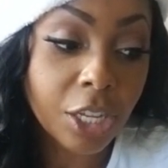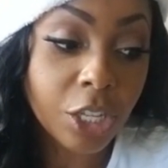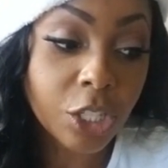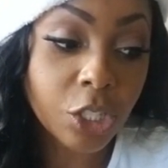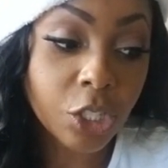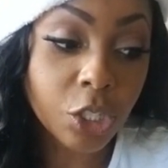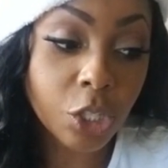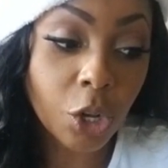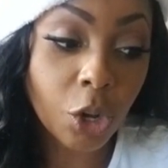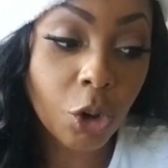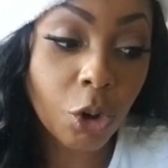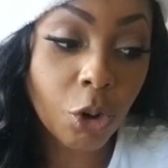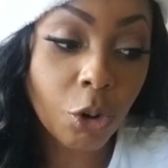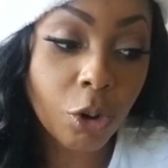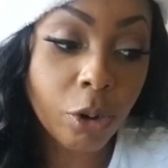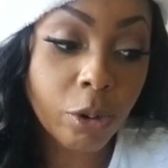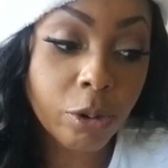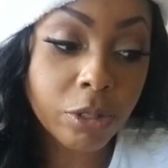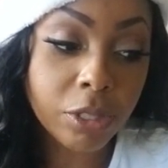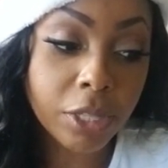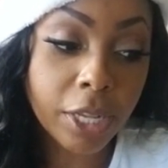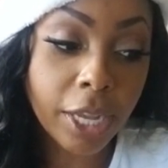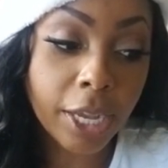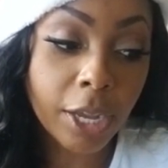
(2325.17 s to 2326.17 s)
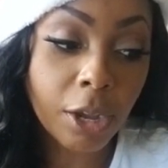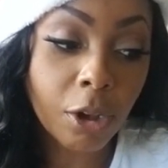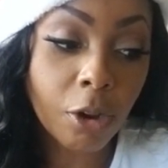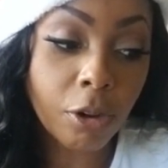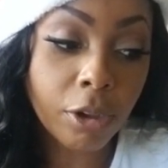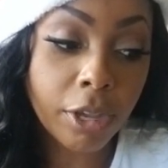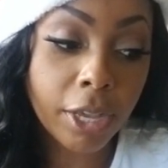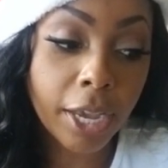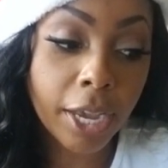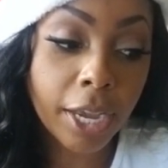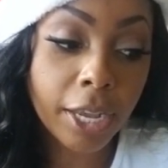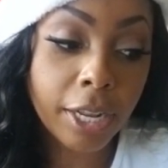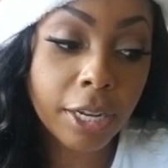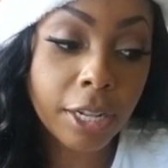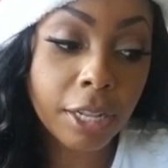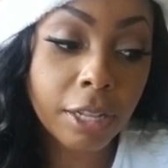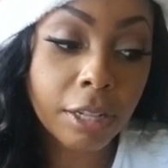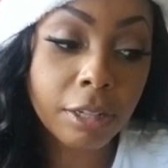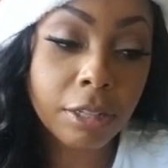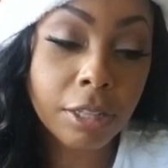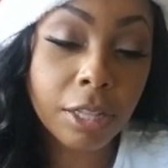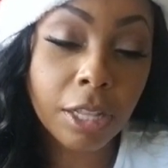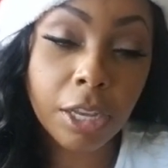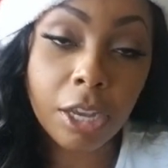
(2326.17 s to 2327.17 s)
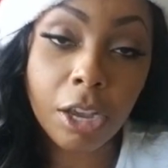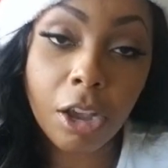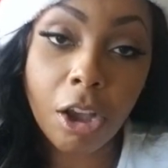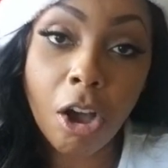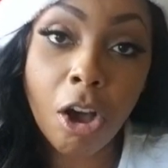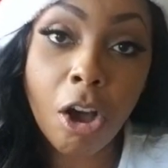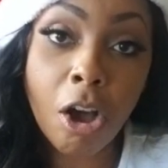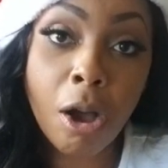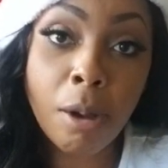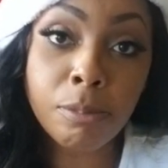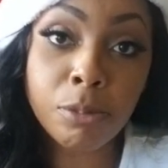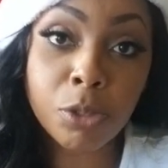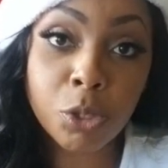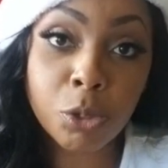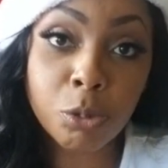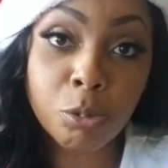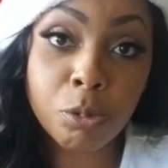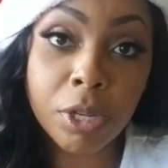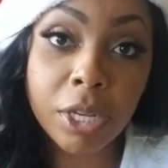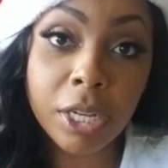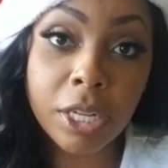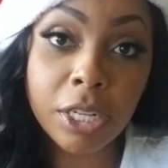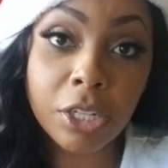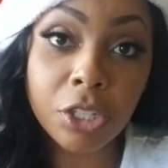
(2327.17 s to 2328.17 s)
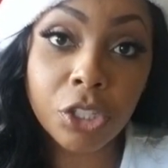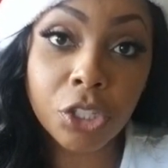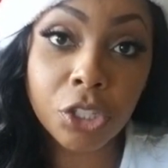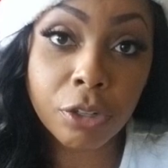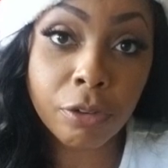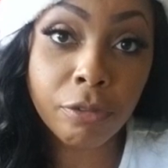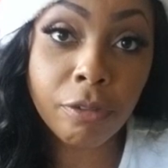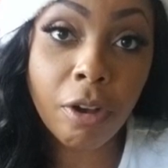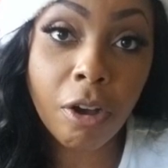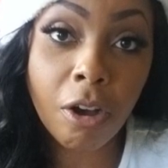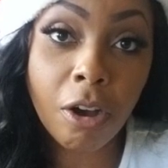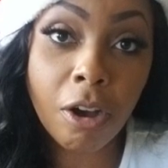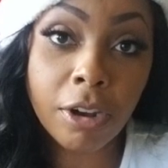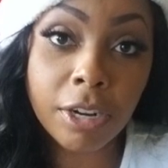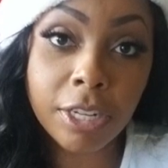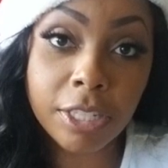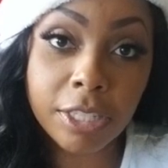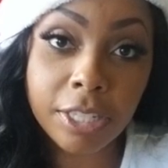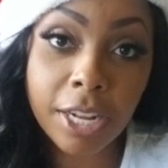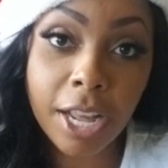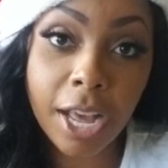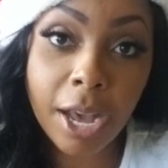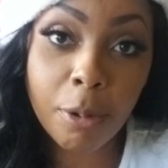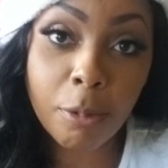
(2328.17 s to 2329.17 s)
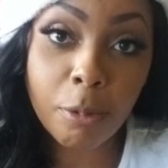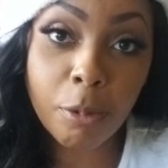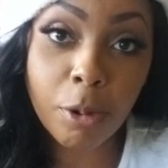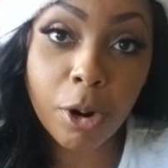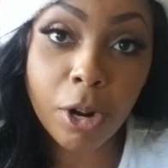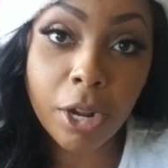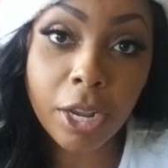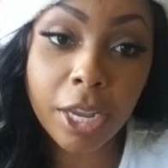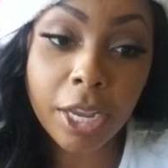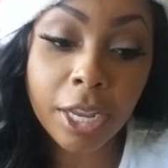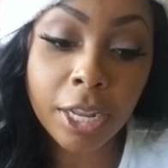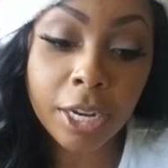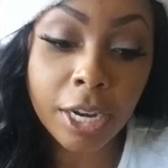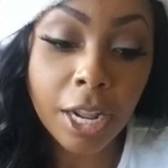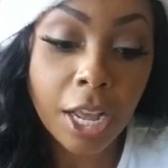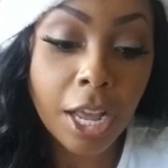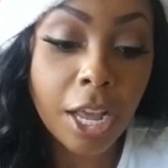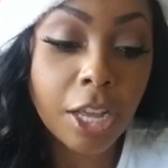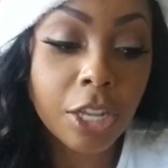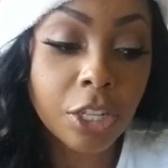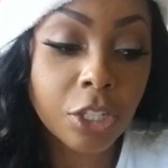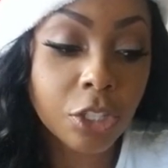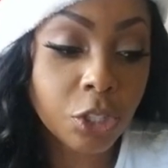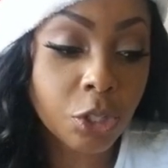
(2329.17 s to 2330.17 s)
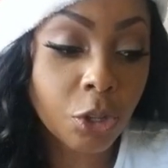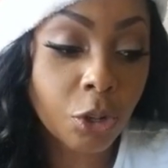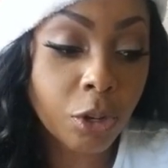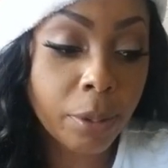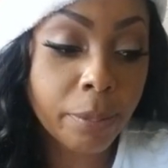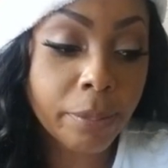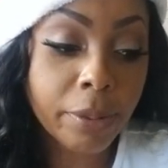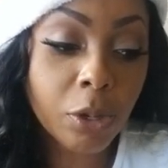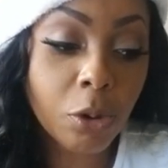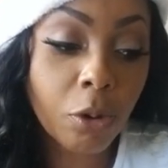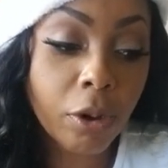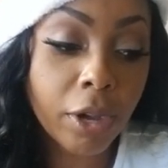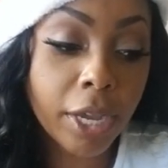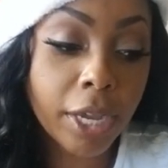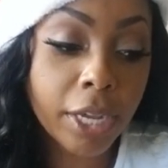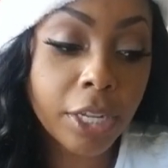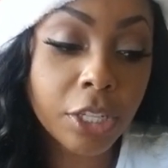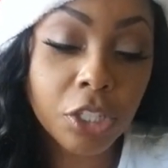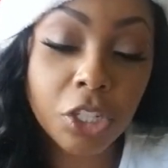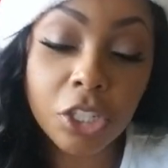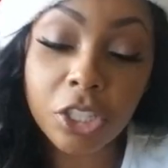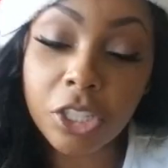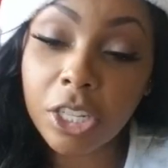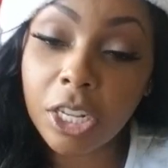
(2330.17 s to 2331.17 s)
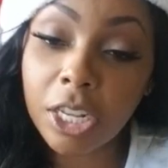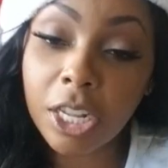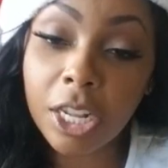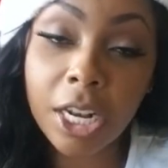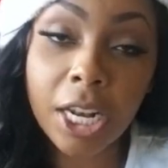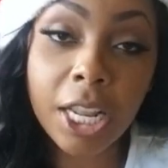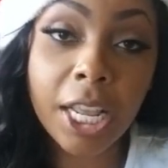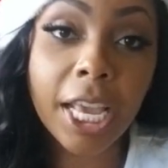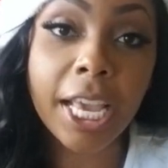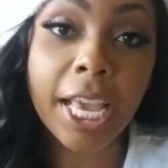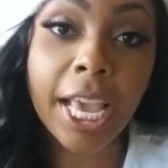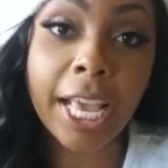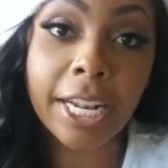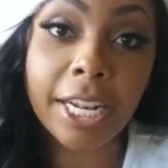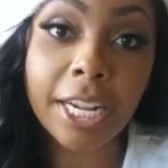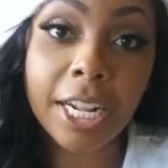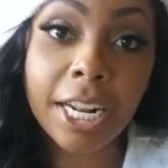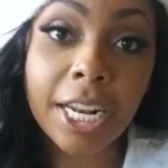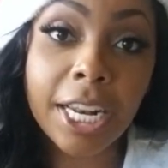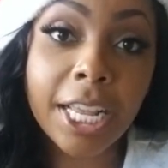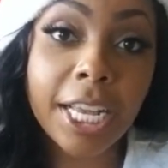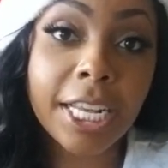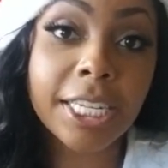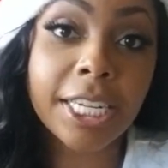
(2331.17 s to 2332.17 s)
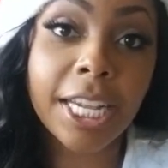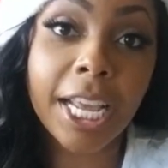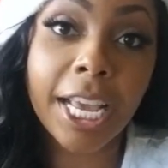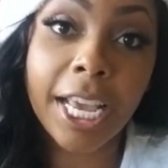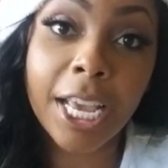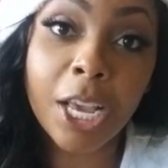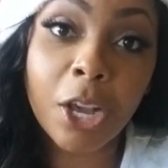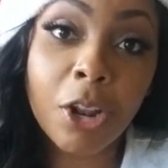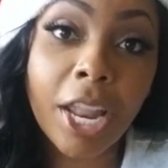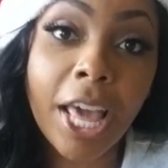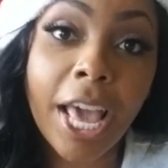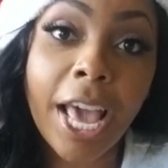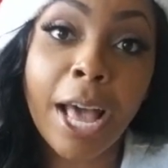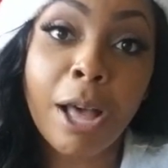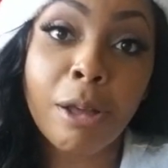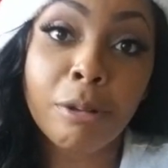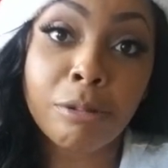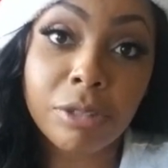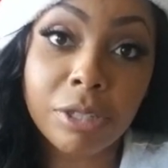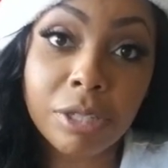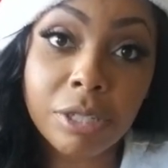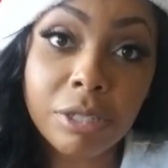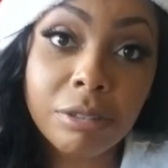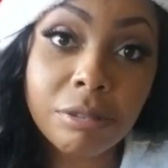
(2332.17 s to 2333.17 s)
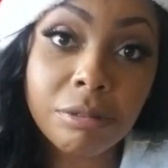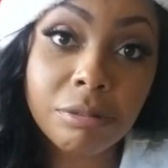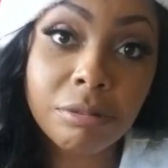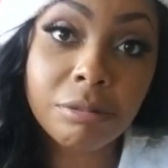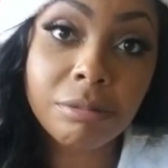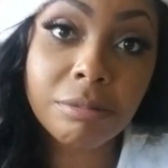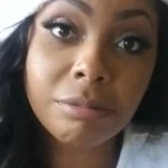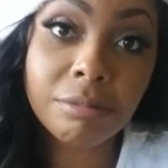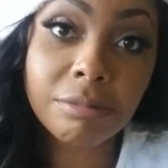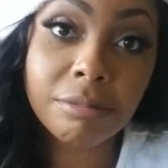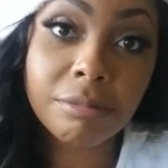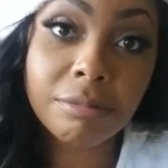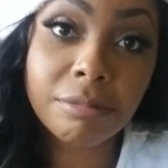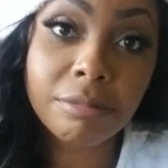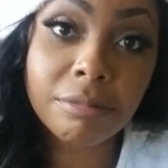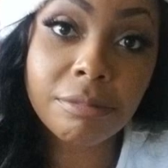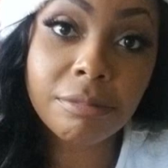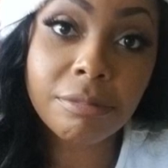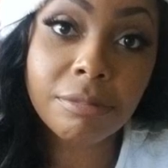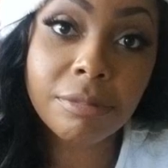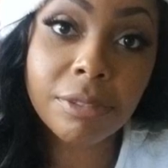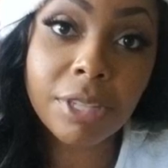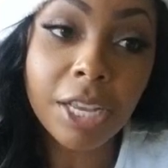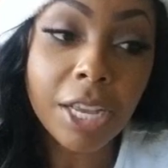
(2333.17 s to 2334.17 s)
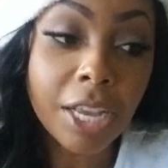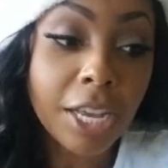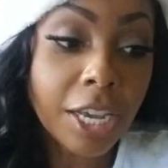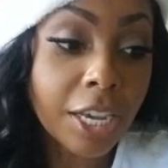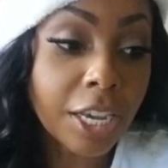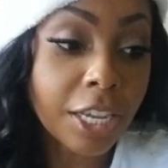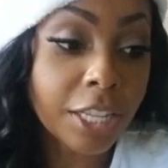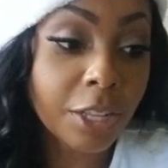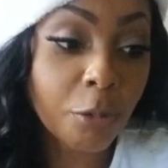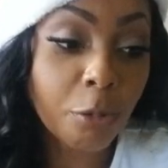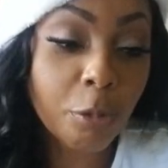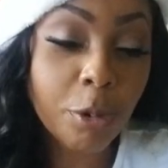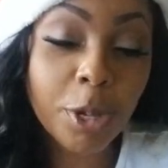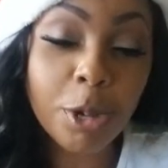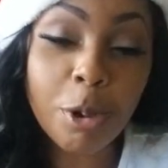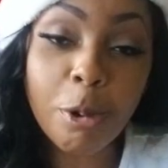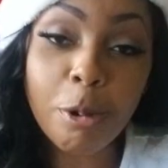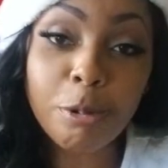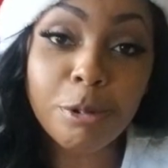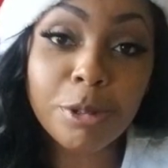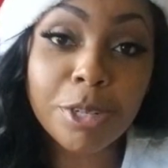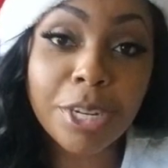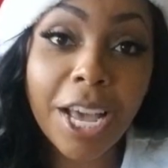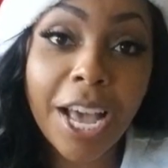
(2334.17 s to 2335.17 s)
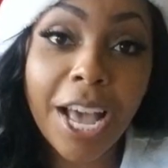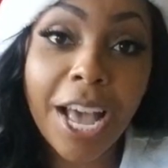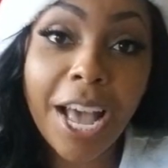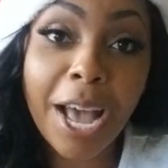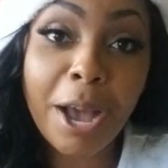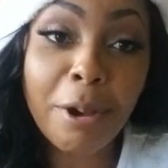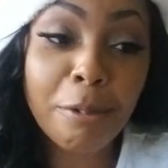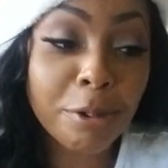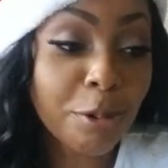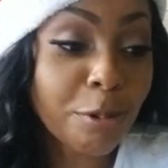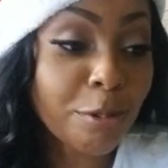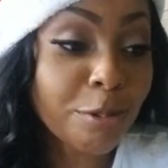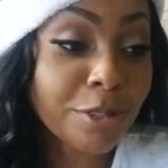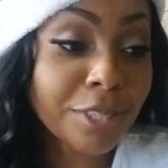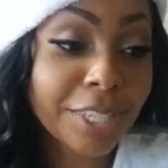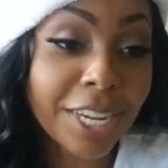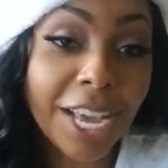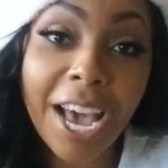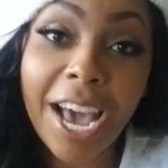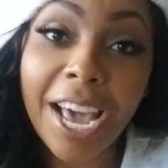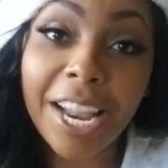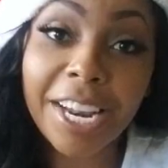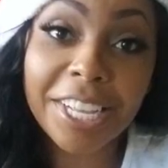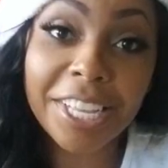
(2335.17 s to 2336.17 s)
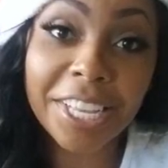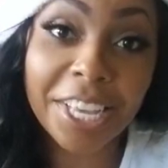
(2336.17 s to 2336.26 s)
So it was like, okay, the calm, sweet Shavonne is not working. So let me go ahead and just click the hell out. Because if we gonna die